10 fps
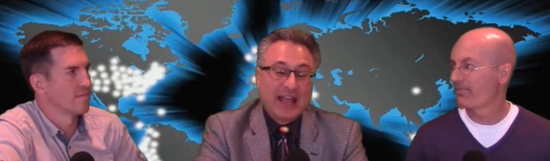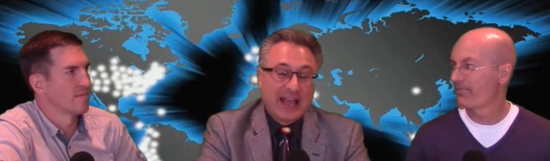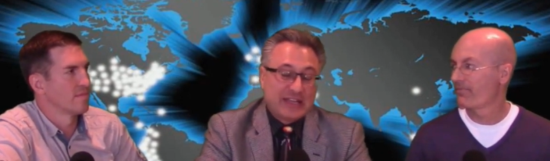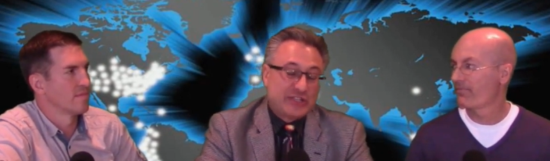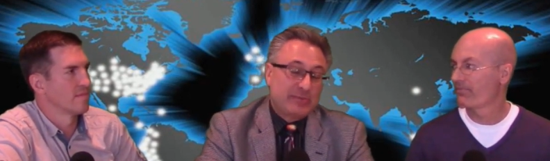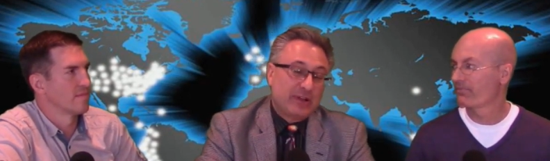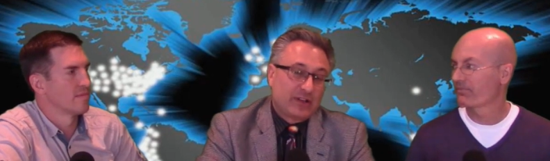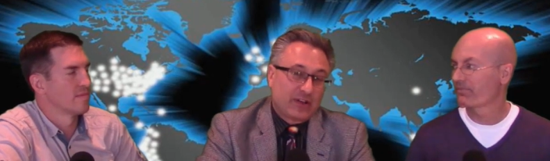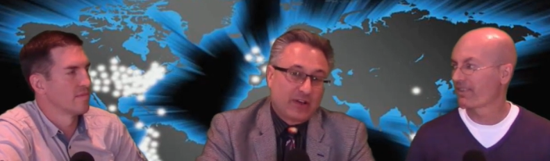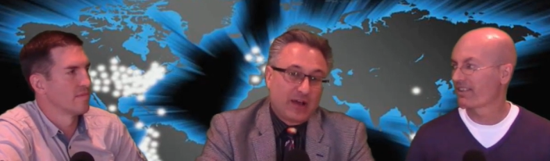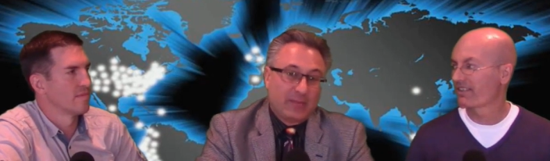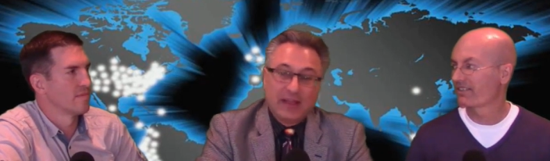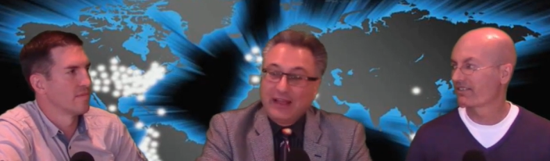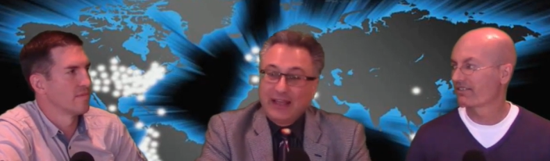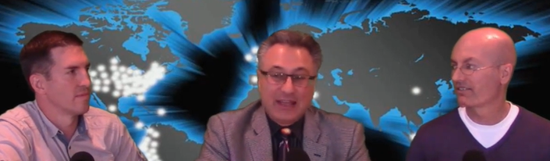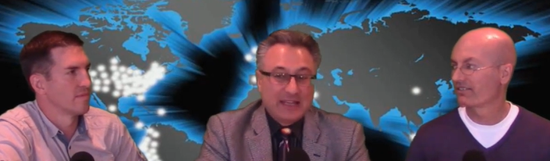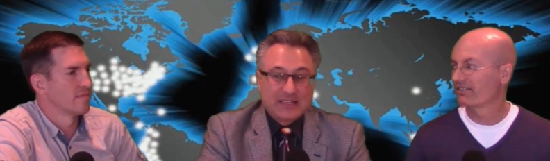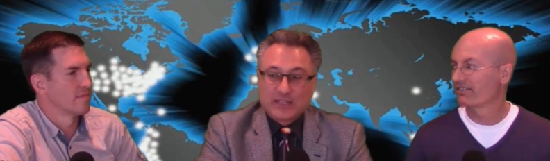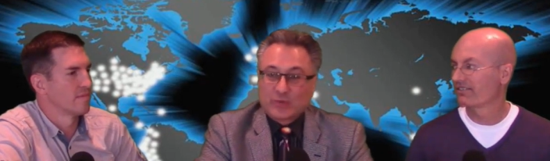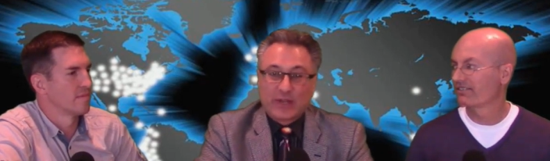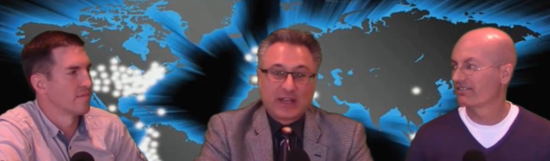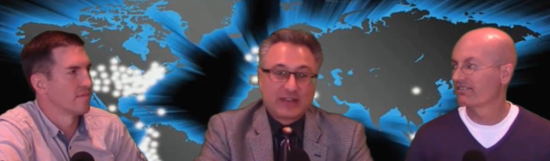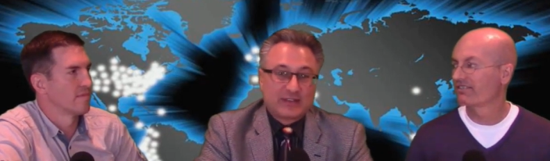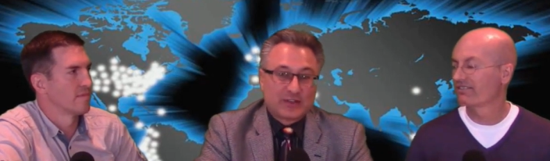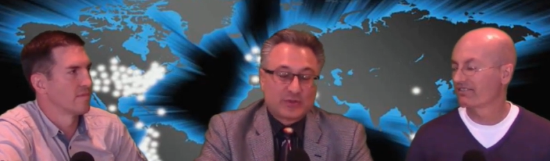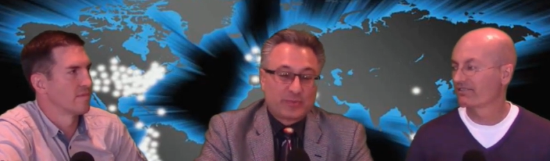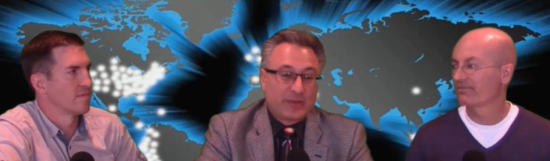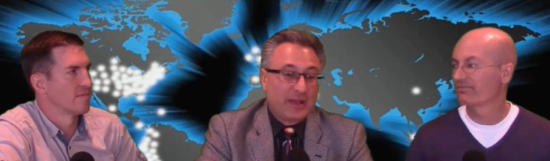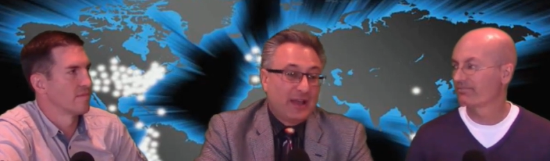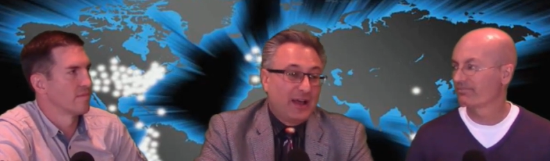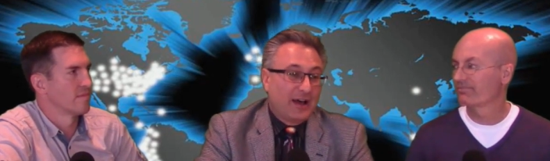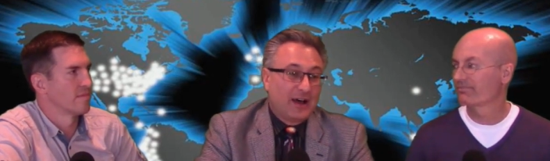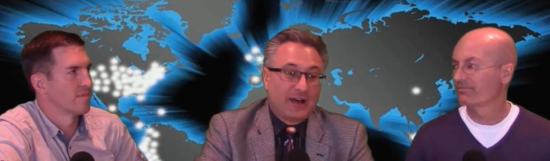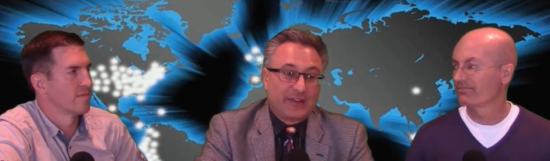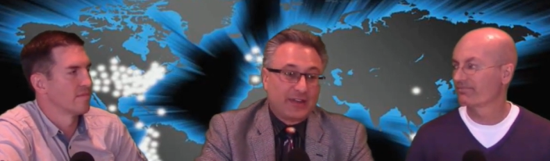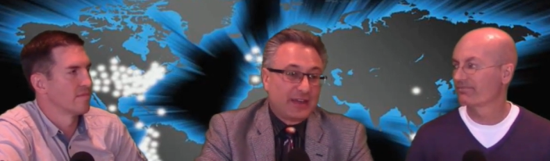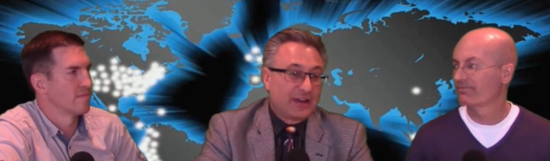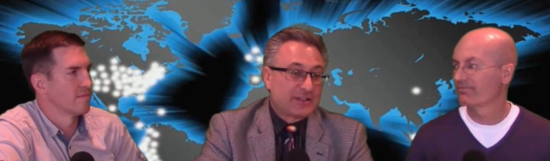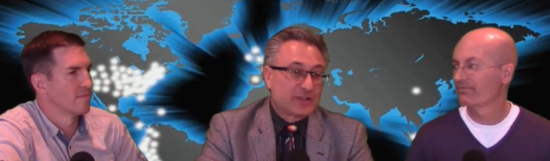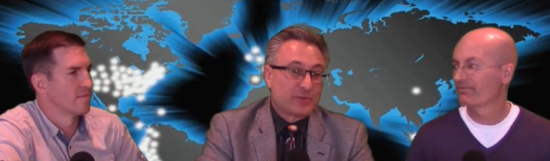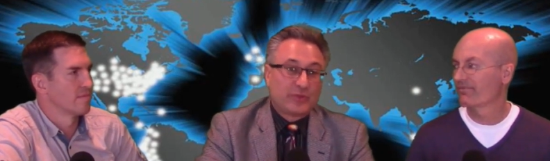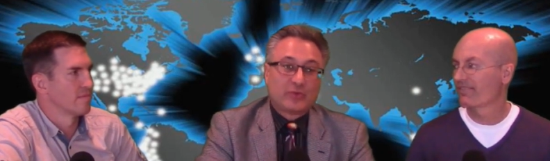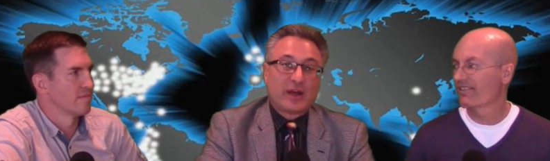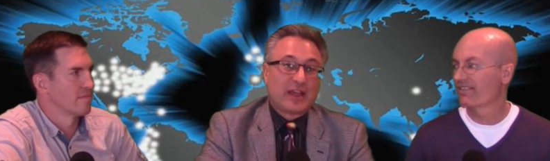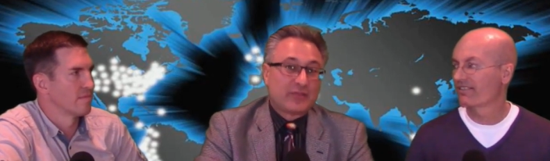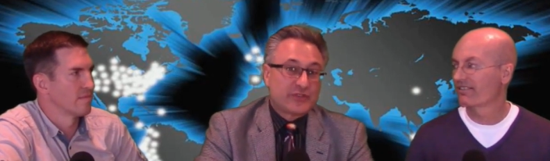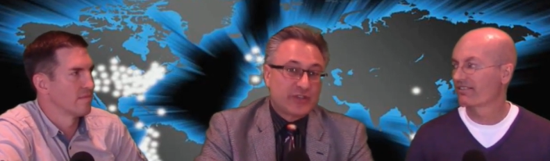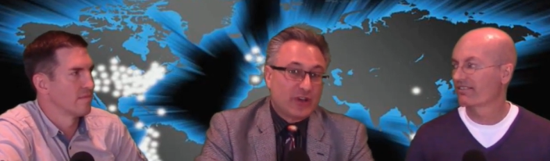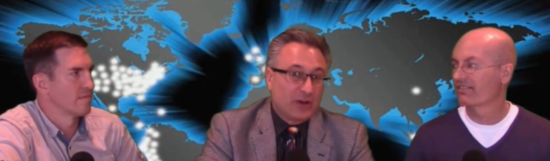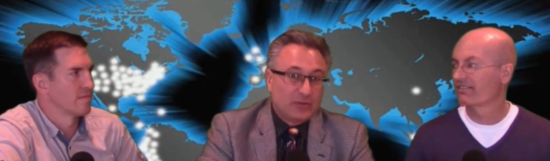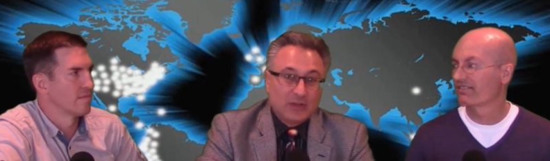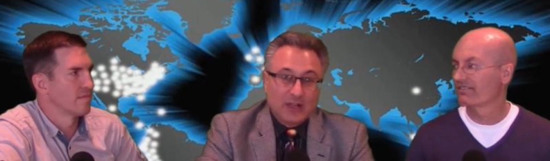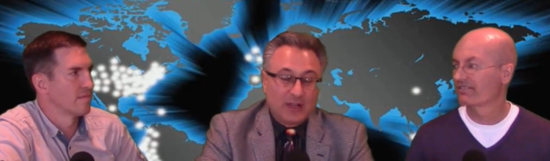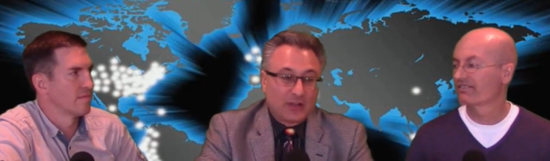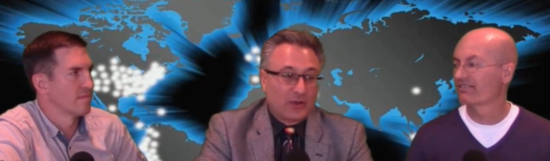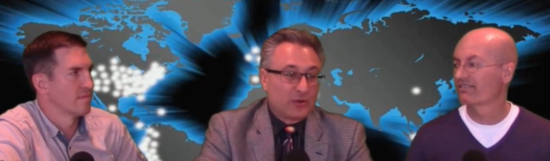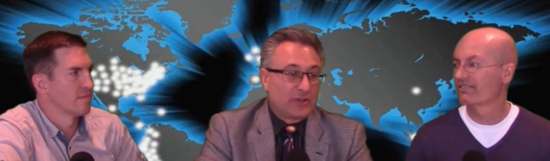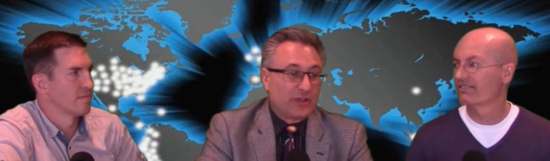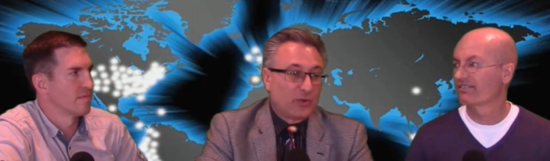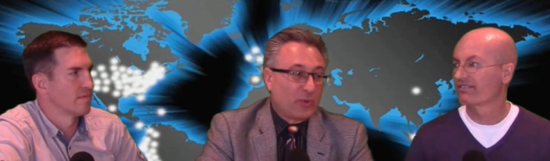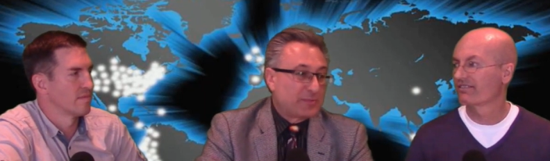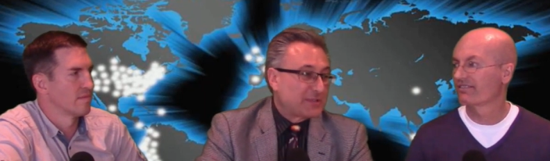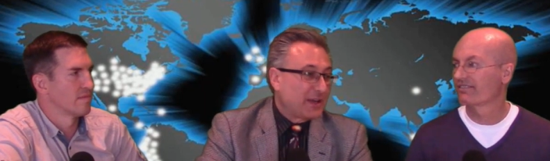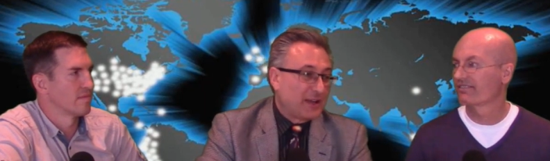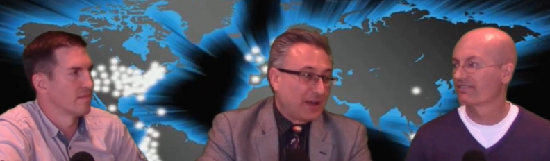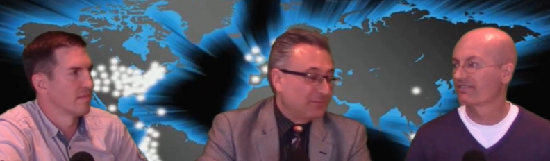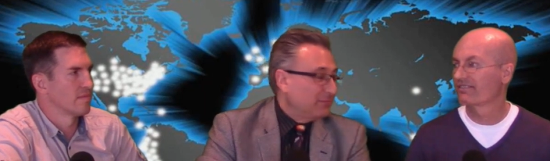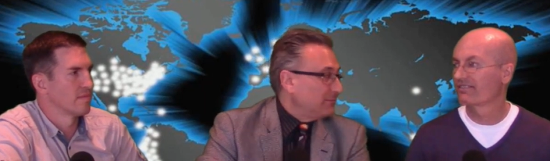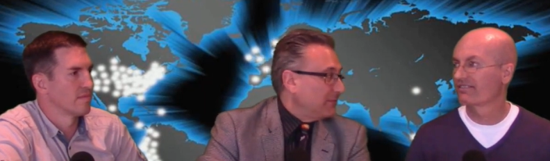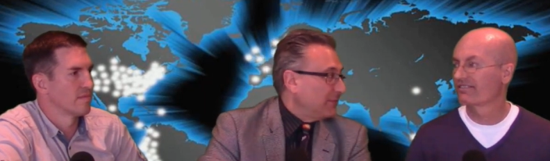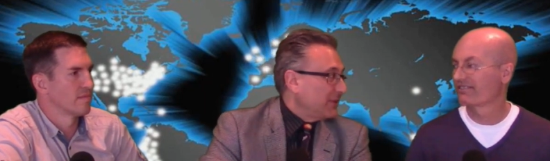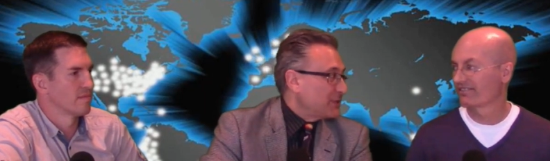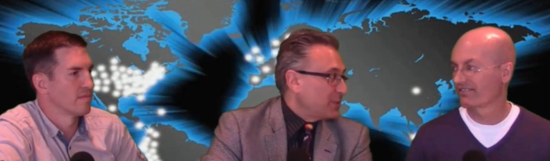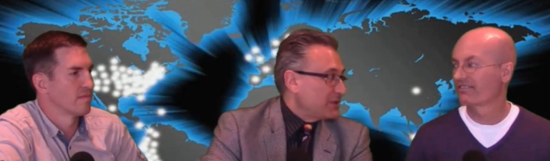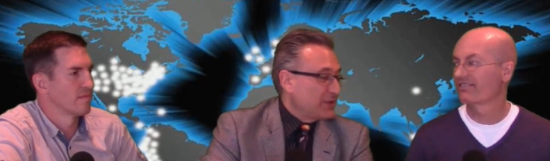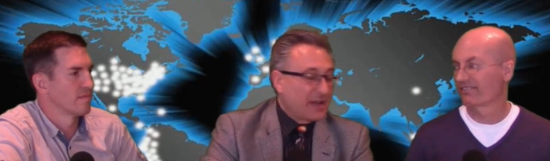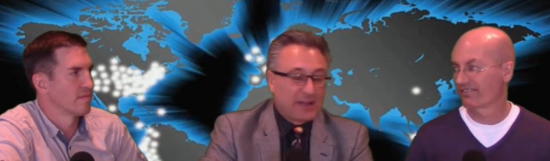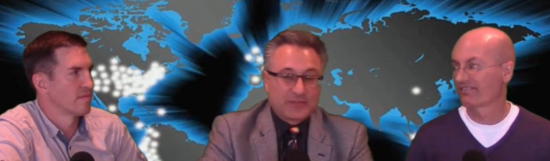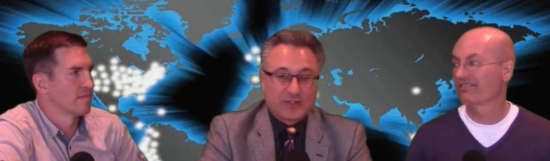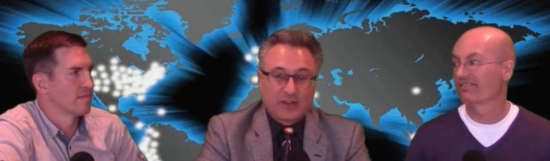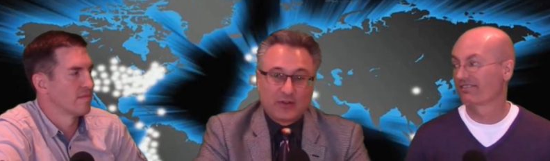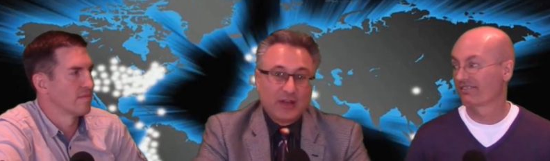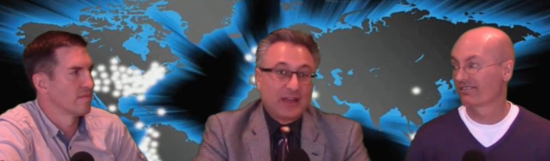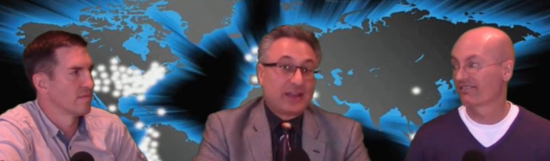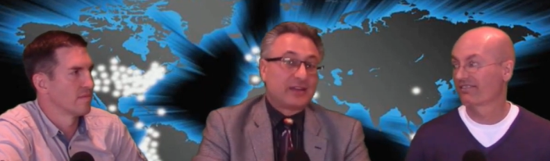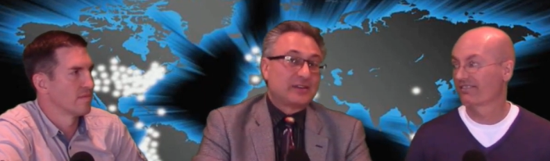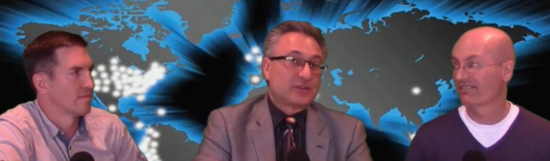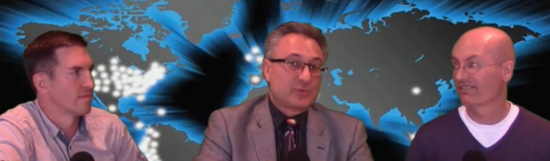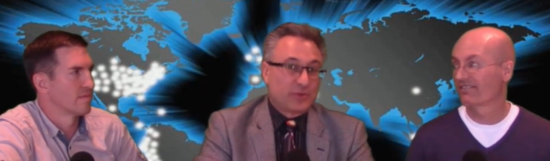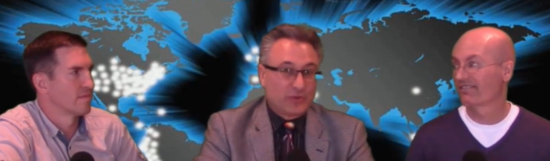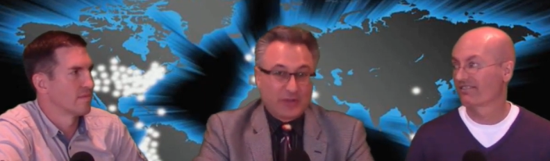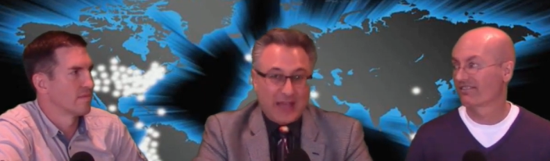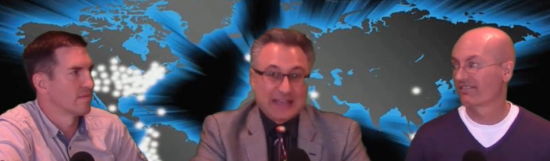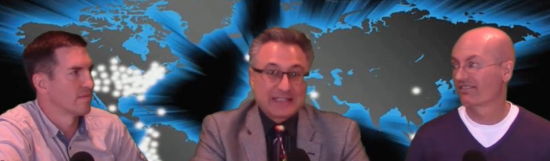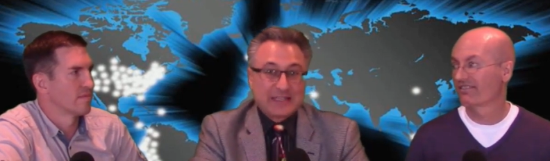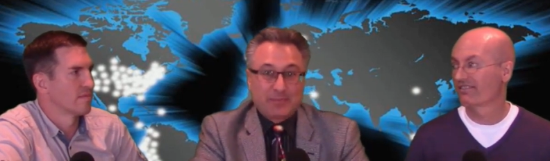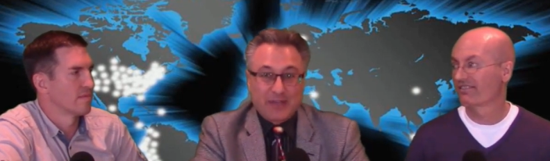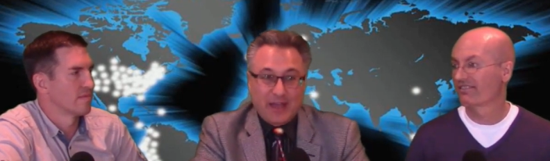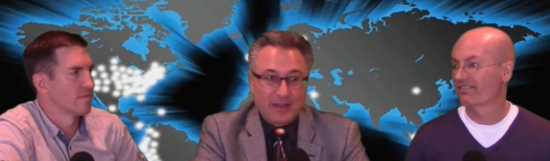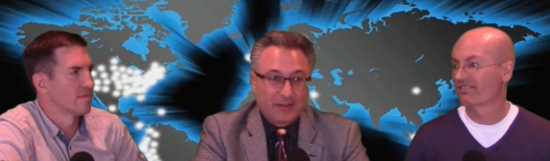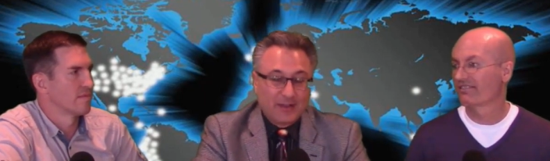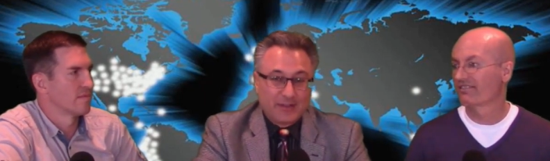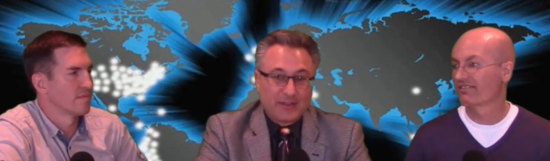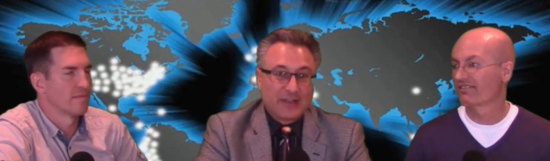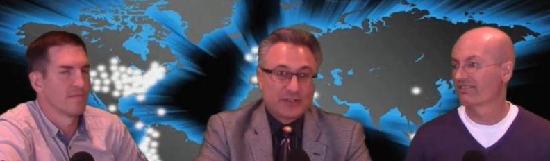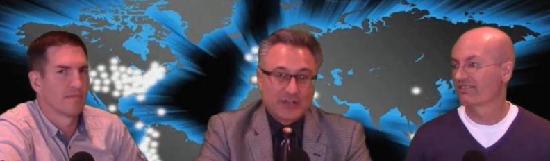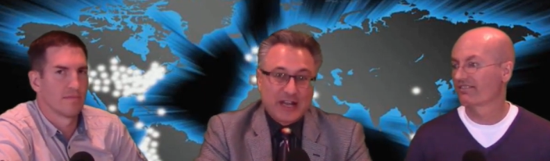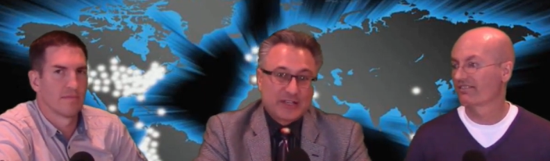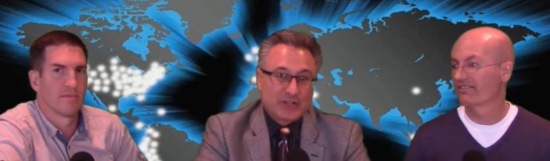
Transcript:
Speaker 1: at gmail.com. Easiest way to get in touch with me. You can get in touch with me through IFCO. Go to the website. I'm Vice President of the IFCO. Get in touch with me through the ICPA, the International